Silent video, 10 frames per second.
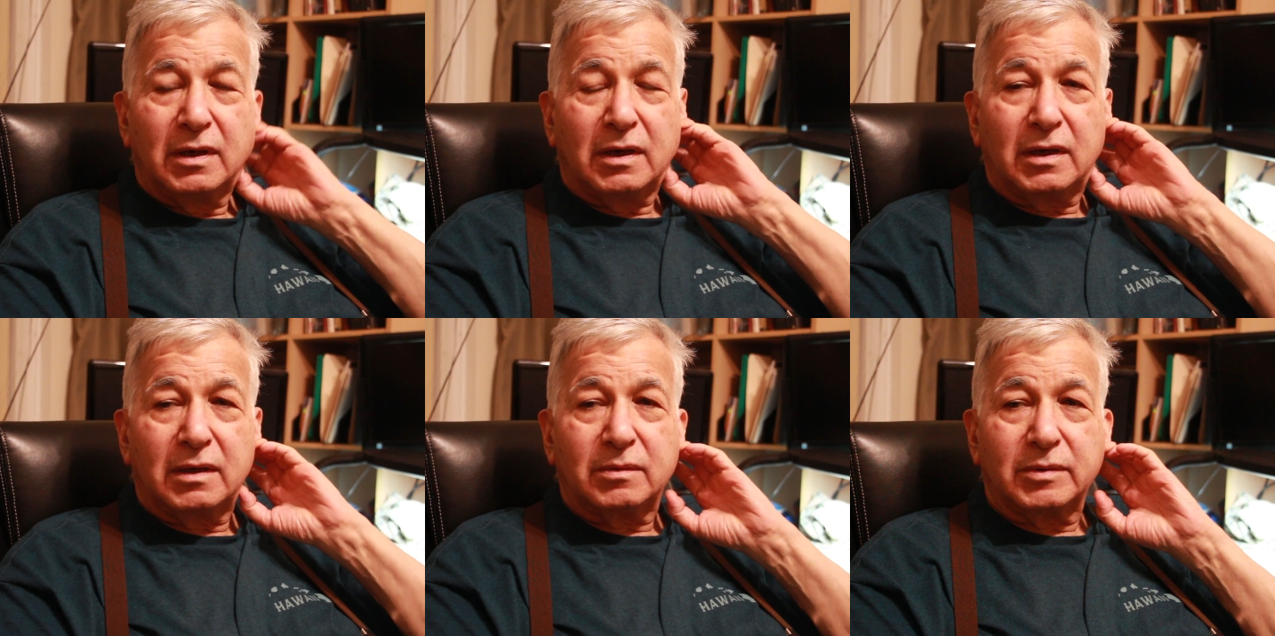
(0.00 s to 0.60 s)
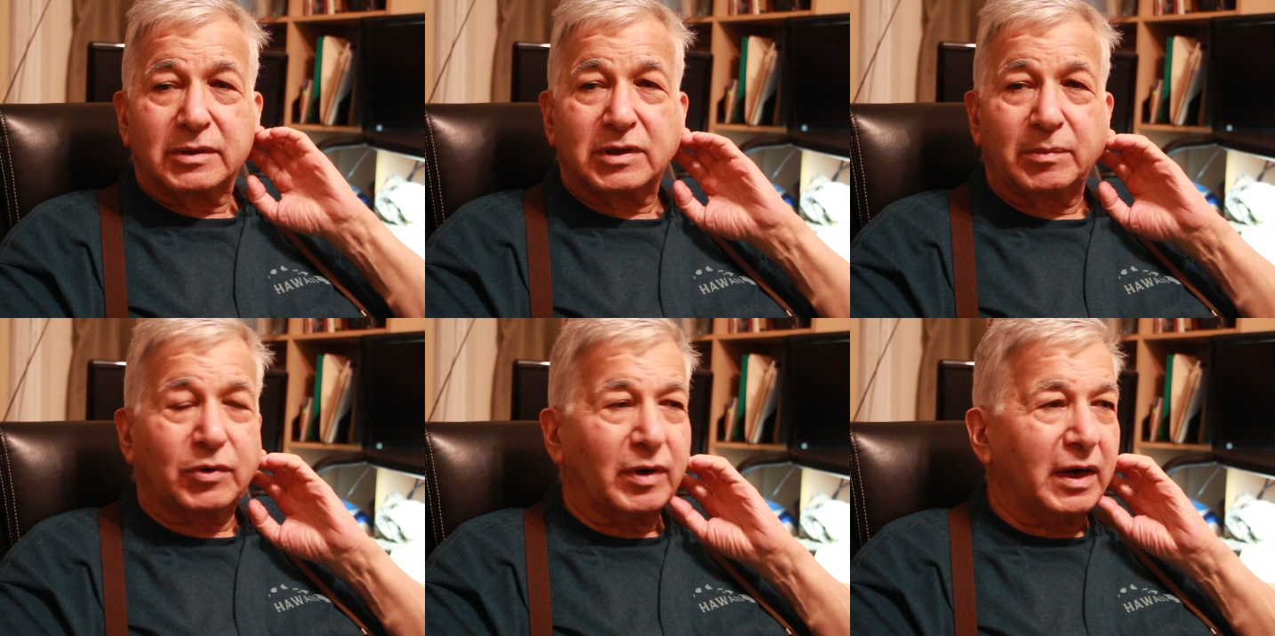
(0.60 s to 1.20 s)
with
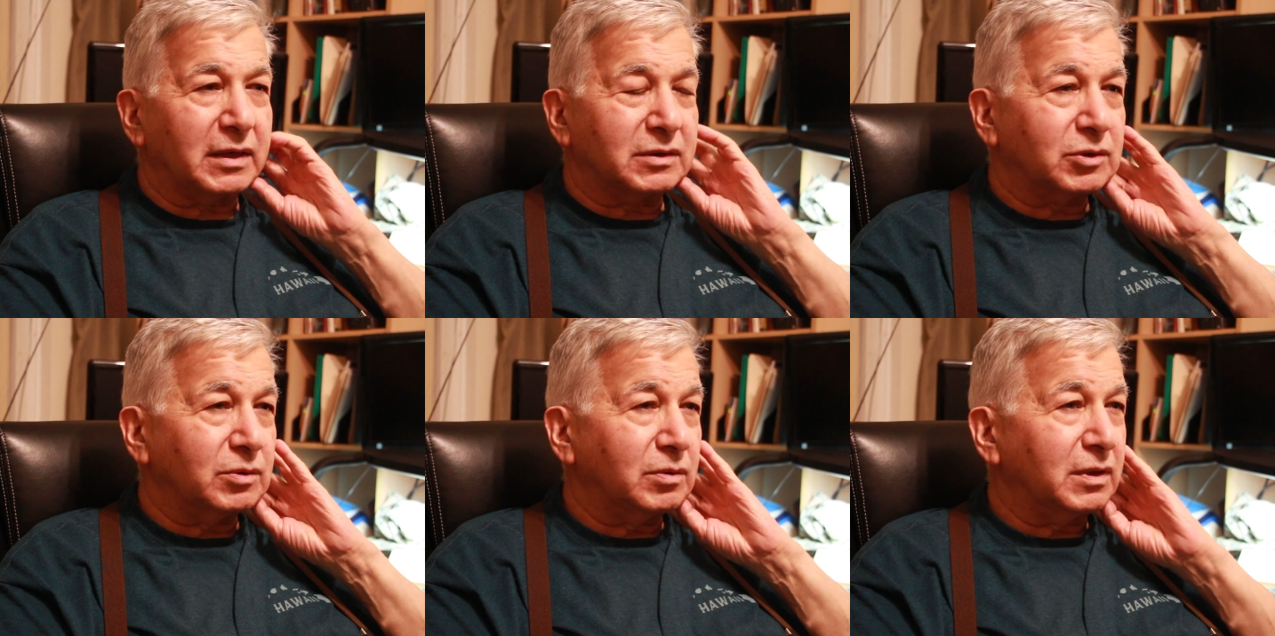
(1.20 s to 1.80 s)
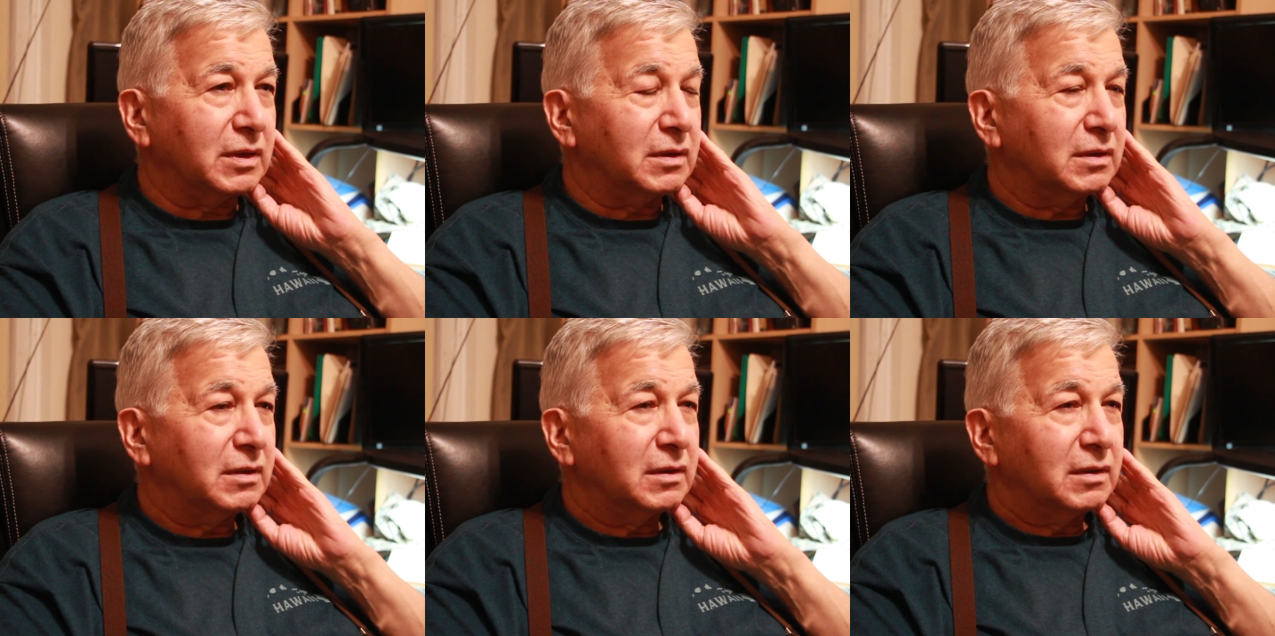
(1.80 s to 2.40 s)
some gratitude and
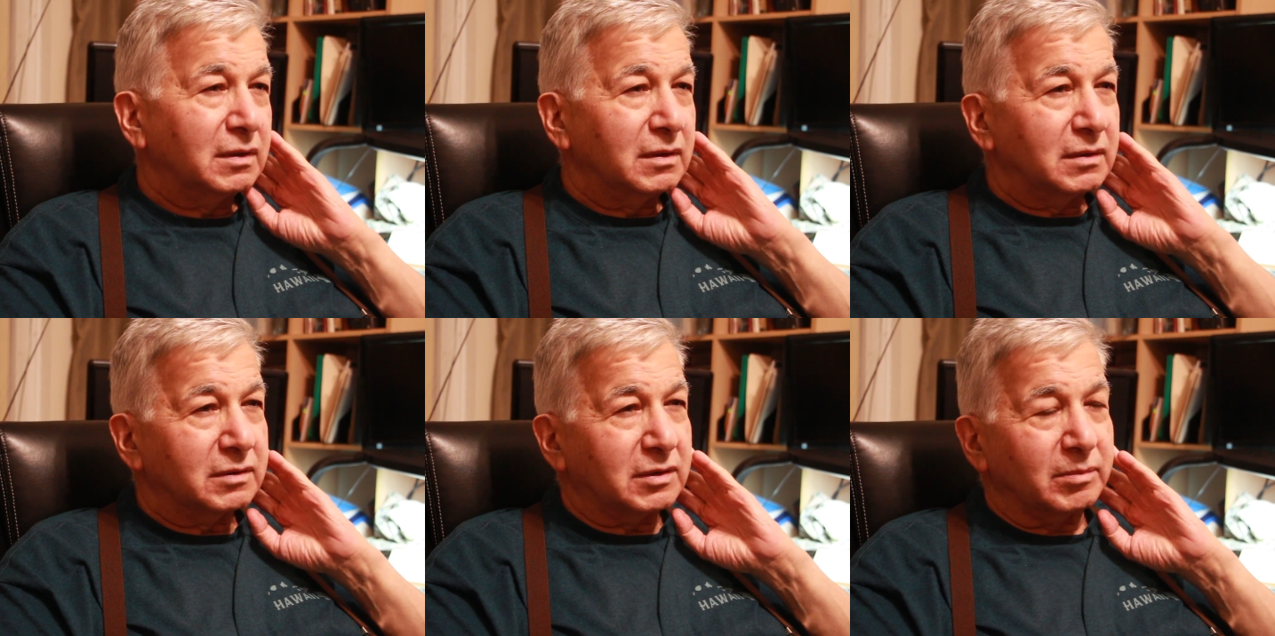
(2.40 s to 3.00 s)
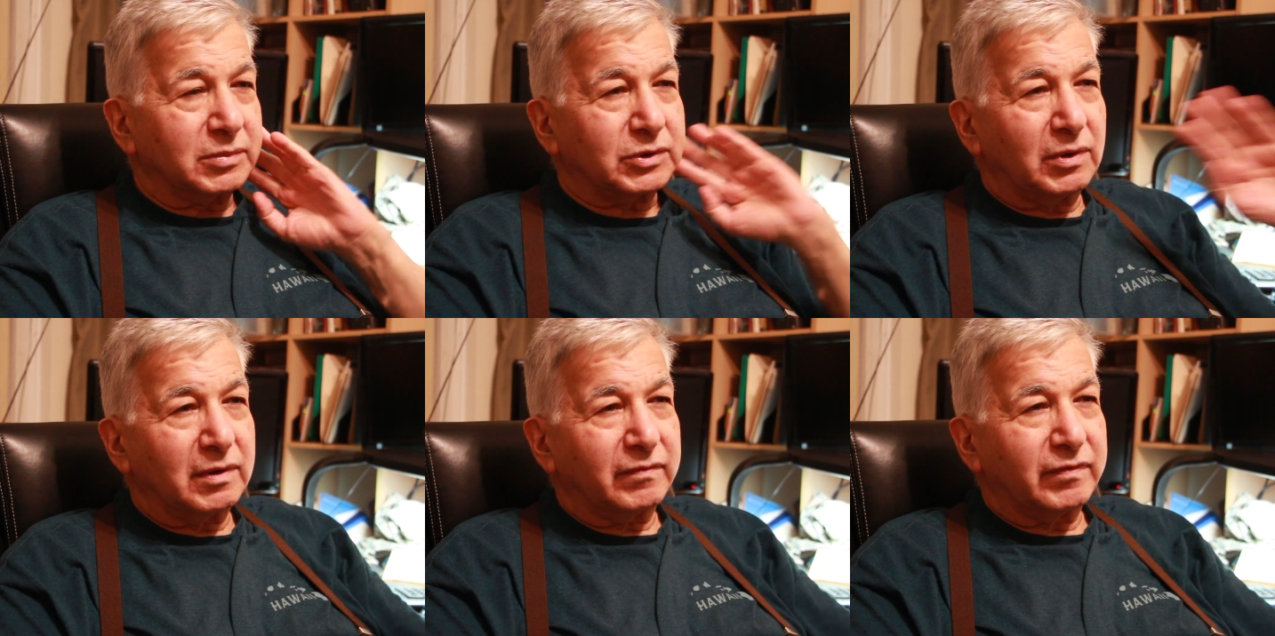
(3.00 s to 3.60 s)
some
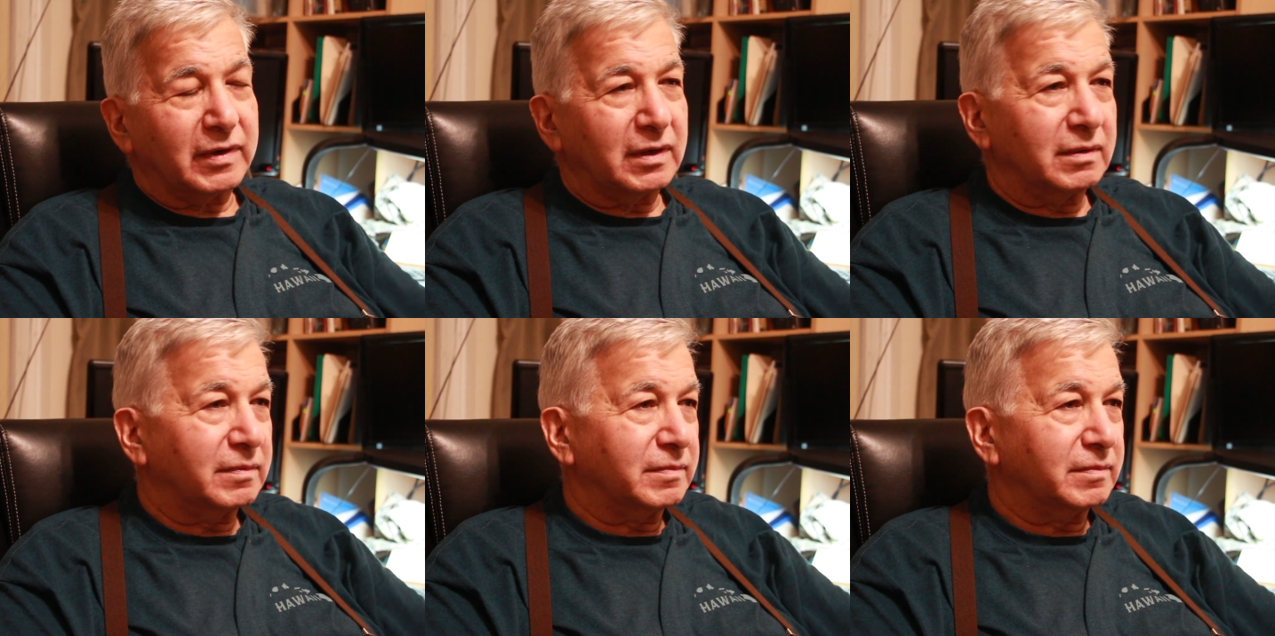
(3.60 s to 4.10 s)
sort of